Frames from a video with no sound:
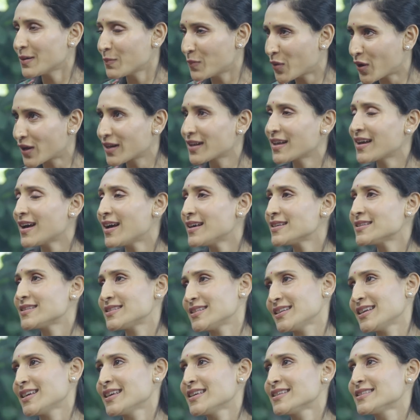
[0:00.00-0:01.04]
podcast
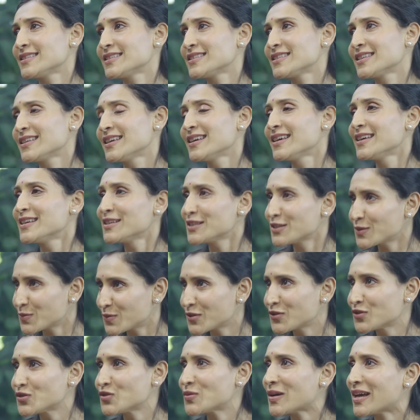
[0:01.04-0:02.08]
is
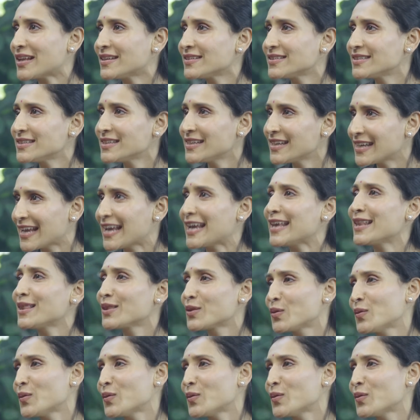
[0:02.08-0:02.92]
spirituality, health,